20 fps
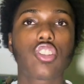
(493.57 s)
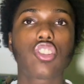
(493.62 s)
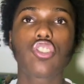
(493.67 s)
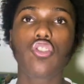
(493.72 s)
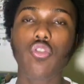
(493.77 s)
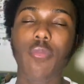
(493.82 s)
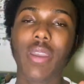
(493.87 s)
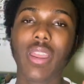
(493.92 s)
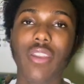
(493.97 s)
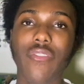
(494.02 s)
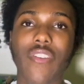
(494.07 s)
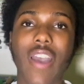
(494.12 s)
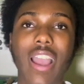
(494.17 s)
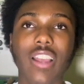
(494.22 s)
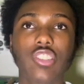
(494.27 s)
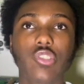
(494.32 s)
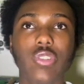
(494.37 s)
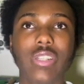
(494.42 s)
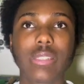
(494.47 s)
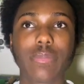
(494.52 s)

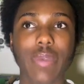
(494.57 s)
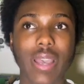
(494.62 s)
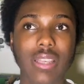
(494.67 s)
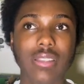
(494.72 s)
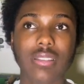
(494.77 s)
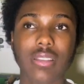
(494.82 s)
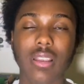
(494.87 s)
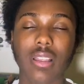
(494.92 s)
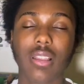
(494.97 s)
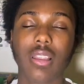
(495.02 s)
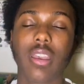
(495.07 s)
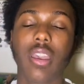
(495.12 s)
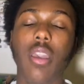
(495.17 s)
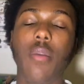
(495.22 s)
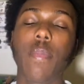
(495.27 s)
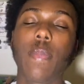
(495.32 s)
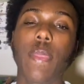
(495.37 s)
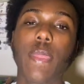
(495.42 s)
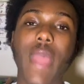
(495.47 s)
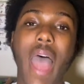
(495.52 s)
manufacturers basically
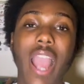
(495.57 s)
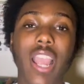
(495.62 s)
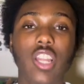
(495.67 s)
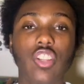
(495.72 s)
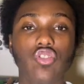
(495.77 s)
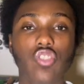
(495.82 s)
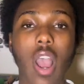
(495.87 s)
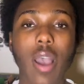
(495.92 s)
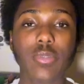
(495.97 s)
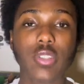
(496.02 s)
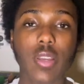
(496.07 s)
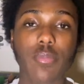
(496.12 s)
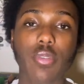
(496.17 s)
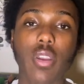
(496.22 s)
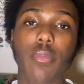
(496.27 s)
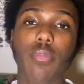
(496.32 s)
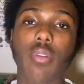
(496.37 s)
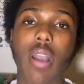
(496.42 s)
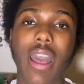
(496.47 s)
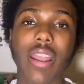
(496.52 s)
that can drop ship your
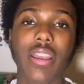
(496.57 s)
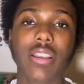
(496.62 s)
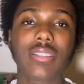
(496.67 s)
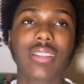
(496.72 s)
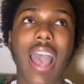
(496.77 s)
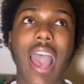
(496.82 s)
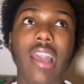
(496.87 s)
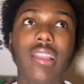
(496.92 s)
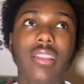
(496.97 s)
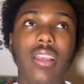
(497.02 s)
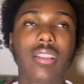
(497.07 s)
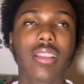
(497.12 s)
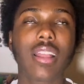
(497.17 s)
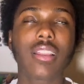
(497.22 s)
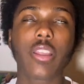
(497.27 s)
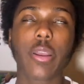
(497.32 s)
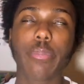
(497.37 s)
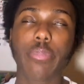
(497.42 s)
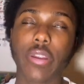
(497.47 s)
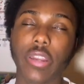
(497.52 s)
products, I think that
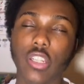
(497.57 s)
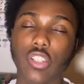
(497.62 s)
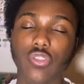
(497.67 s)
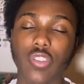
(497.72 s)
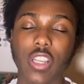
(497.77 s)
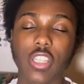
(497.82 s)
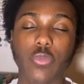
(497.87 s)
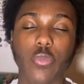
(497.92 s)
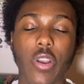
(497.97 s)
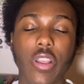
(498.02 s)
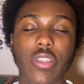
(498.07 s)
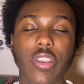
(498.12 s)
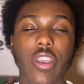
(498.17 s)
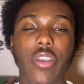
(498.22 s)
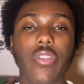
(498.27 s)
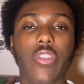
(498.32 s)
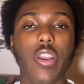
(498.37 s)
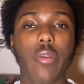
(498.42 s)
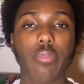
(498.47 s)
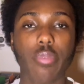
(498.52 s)
they're pretty trustworthy
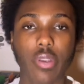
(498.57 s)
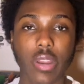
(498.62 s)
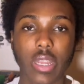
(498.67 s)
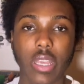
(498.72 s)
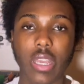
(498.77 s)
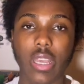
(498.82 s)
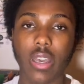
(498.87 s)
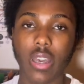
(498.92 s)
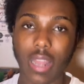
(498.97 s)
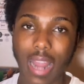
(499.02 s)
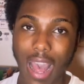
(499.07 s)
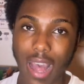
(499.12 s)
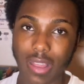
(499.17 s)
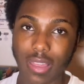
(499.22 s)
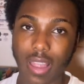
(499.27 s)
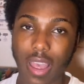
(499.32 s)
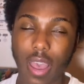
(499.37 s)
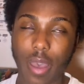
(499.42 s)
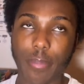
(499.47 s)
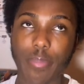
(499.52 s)
and they're pretty good at
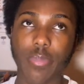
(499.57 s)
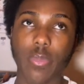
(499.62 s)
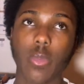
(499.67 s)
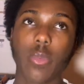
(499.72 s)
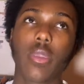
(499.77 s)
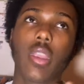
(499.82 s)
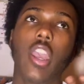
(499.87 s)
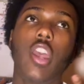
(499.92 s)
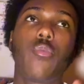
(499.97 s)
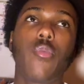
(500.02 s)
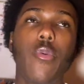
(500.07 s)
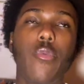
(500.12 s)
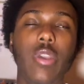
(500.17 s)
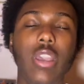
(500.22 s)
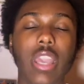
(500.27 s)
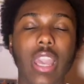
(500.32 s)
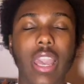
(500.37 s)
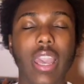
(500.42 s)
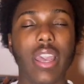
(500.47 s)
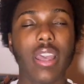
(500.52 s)
them. And when we
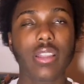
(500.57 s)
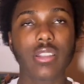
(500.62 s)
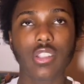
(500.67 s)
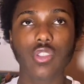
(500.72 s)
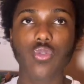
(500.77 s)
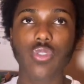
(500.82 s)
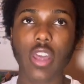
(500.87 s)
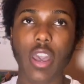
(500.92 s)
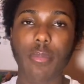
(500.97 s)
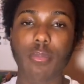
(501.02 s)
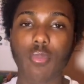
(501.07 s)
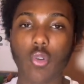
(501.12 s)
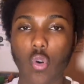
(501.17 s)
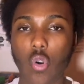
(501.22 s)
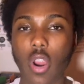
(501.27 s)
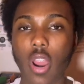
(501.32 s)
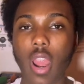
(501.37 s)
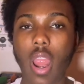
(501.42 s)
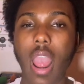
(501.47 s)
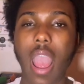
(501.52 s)
get into them
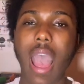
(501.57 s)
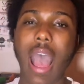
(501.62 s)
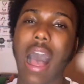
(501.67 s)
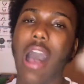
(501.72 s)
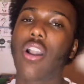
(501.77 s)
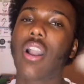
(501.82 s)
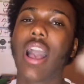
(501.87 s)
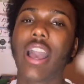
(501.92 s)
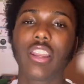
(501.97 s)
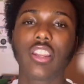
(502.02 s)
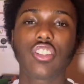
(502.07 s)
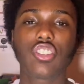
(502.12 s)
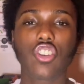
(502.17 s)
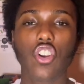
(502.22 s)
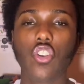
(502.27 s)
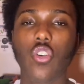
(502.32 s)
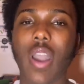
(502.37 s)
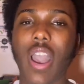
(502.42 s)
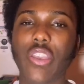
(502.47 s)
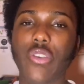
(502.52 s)
more, I'll kind of show
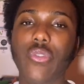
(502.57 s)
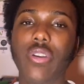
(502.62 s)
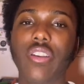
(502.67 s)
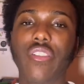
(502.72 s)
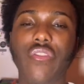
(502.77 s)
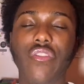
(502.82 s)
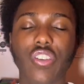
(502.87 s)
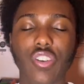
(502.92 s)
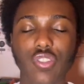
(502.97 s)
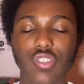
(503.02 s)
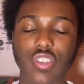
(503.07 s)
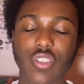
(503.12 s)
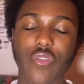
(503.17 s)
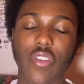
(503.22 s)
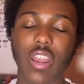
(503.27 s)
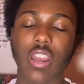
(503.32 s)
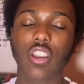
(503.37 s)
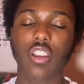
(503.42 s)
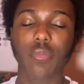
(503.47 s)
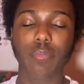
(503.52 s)
you how you can filter
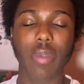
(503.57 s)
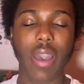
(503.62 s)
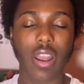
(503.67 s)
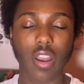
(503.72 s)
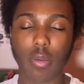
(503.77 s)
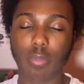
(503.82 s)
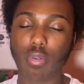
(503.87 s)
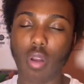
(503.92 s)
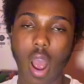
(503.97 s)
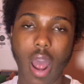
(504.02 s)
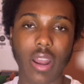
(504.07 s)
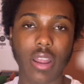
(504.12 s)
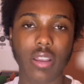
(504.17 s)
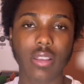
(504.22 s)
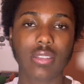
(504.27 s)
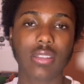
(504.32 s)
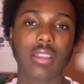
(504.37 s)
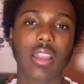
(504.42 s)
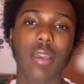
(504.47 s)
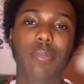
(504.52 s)
in better
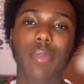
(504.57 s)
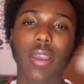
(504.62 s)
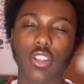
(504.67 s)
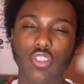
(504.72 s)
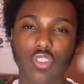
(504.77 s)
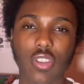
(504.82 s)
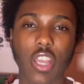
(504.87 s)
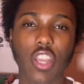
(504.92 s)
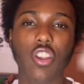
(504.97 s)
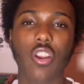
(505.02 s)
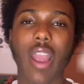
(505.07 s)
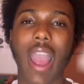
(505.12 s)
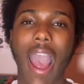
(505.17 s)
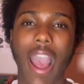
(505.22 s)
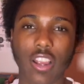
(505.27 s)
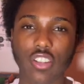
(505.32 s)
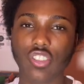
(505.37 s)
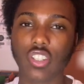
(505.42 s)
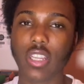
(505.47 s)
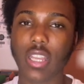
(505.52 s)
products and like make sure that you're
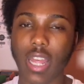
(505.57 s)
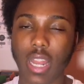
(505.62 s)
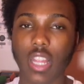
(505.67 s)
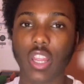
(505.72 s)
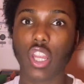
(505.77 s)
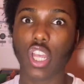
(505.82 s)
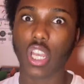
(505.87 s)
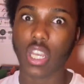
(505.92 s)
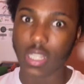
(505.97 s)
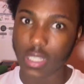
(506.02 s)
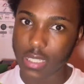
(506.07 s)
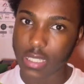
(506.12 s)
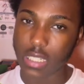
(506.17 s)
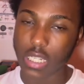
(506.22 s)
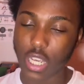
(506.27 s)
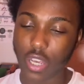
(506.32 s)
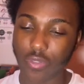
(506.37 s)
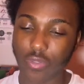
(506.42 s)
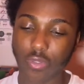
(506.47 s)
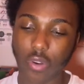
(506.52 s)
actually getting the good
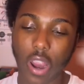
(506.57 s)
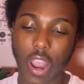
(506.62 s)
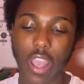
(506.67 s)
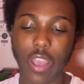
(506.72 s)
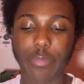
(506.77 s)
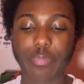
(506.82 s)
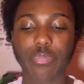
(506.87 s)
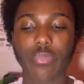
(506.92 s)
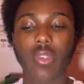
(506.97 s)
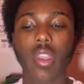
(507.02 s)
stuff, right?